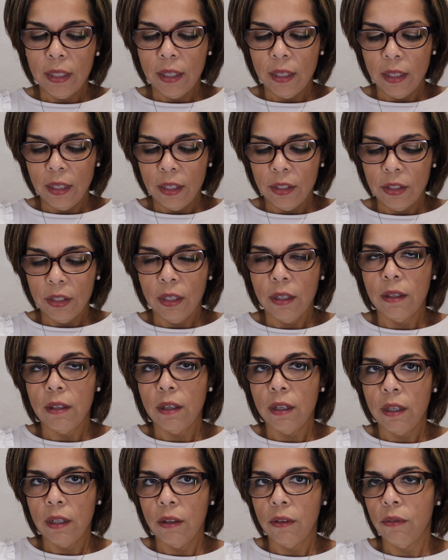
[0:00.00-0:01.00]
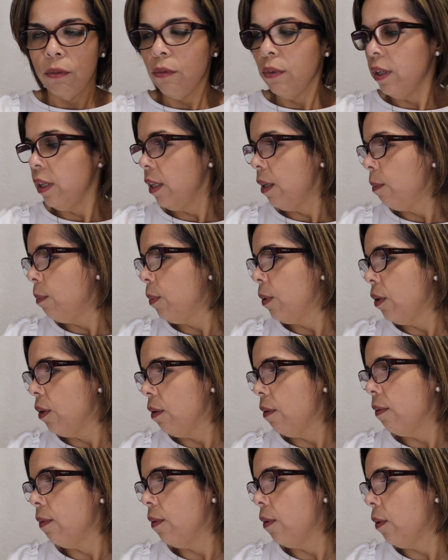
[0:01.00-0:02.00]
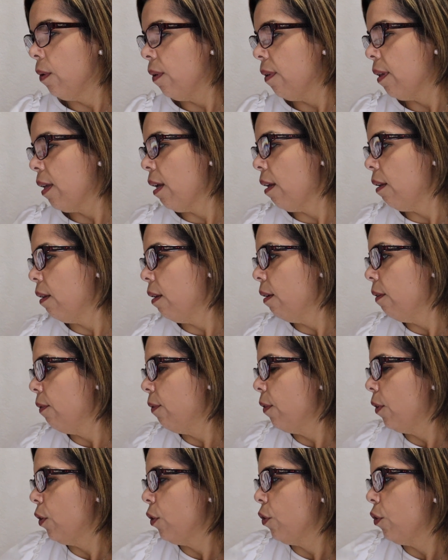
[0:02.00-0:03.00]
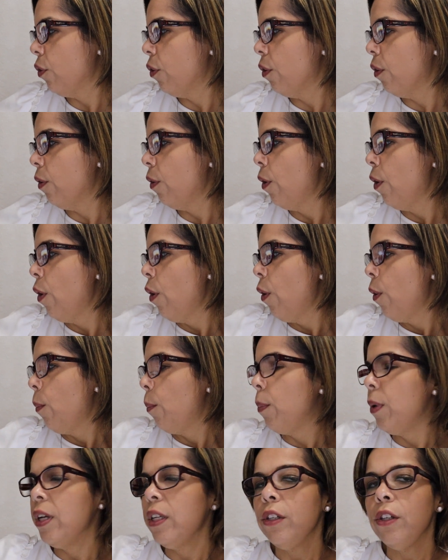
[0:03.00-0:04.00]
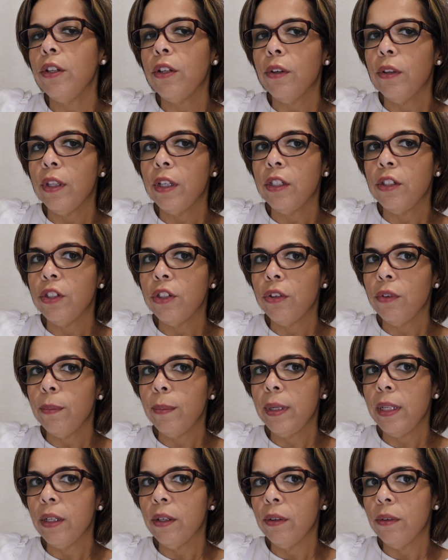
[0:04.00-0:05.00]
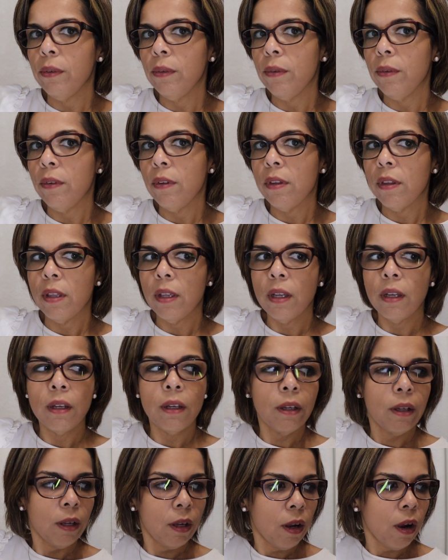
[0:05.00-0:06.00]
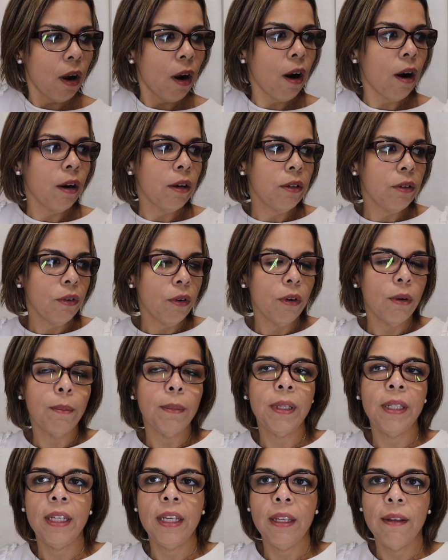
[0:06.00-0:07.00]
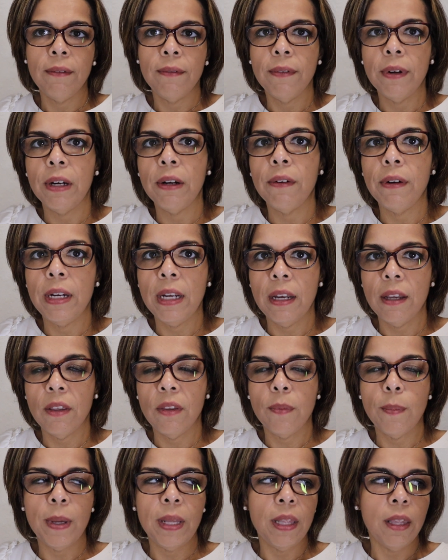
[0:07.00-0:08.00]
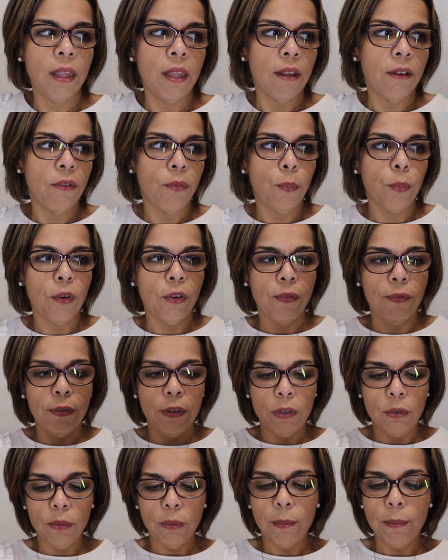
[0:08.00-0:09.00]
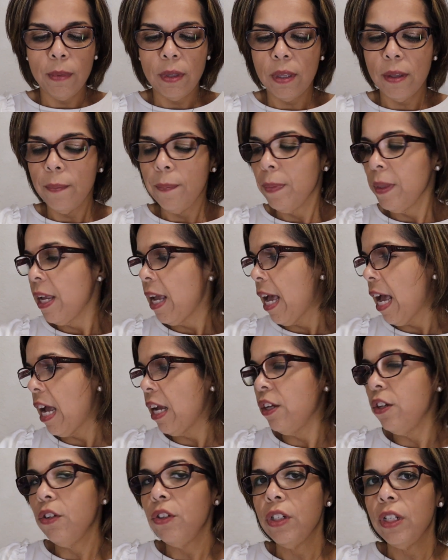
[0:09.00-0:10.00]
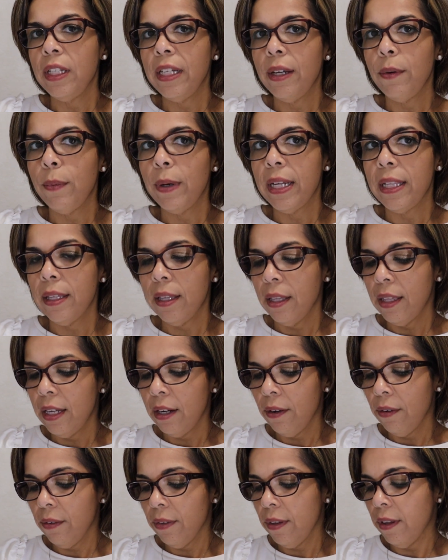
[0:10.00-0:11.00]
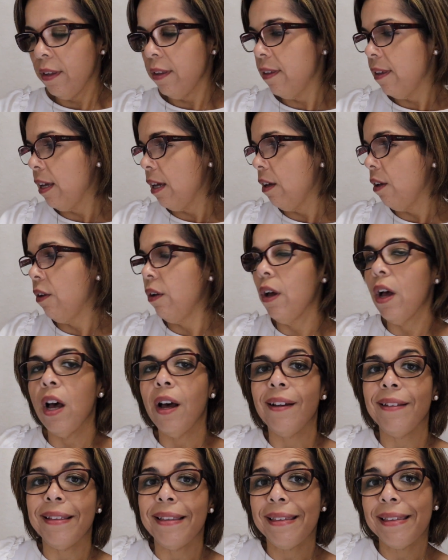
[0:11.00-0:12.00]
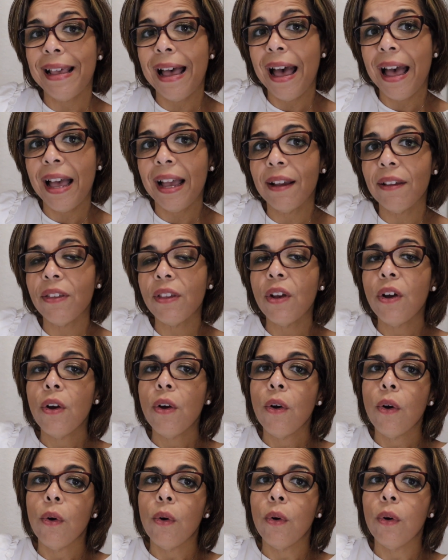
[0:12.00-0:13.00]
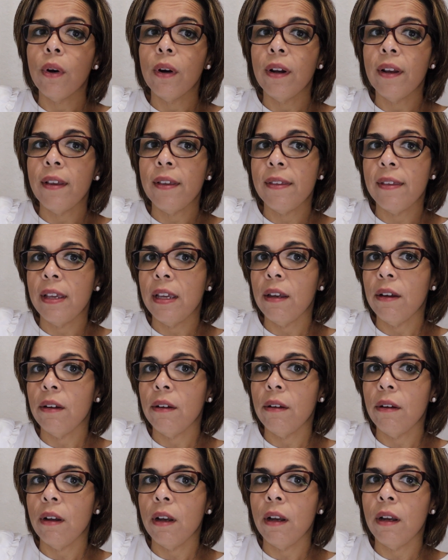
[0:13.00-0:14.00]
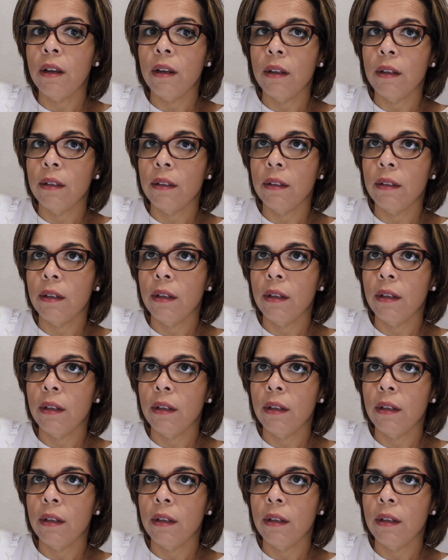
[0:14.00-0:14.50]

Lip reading: delicious. It is really beautiful scent for sure. But you know, the Jo Malones are normally very expensive perfumes. I usually wait till there's a sale on Saks or a sale on,